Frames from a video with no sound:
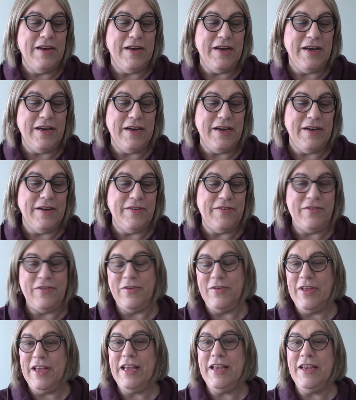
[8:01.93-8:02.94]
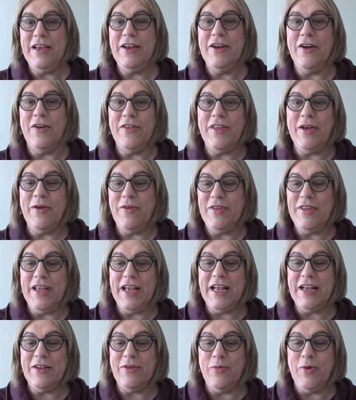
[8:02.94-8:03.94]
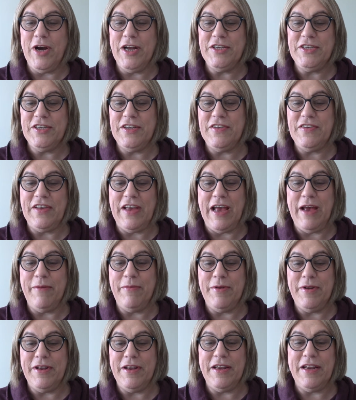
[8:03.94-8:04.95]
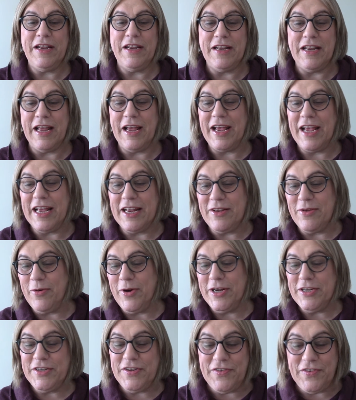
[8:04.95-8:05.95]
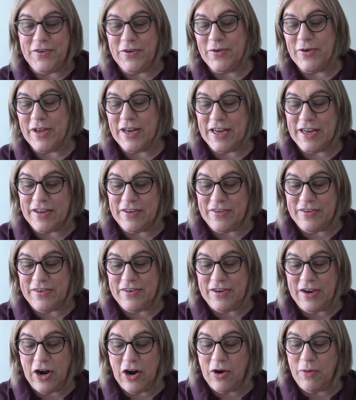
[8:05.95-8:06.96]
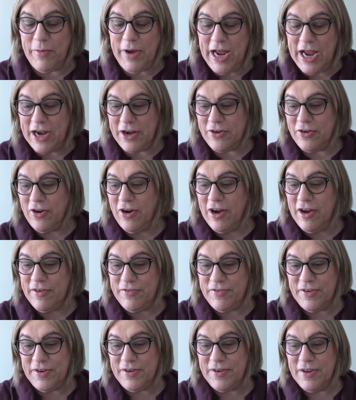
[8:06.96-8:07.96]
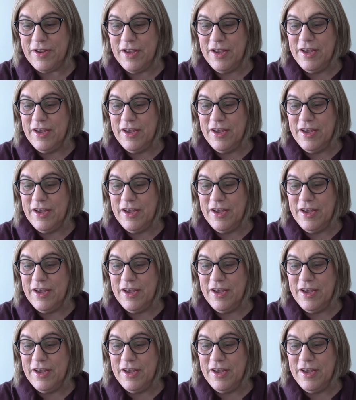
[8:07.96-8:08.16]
Uh, so they, you know, they, they get to watch this happen, and they get to watch this dude getting his arm hacked off, and